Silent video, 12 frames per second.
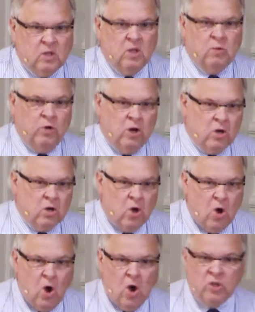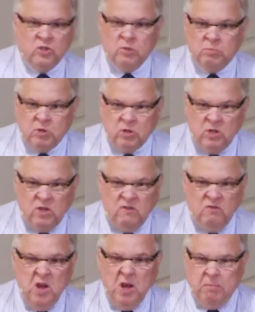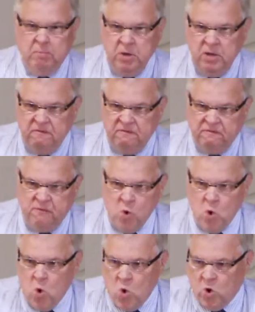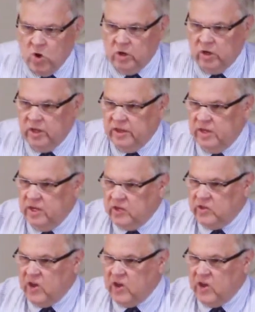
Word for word: We are called to believe before things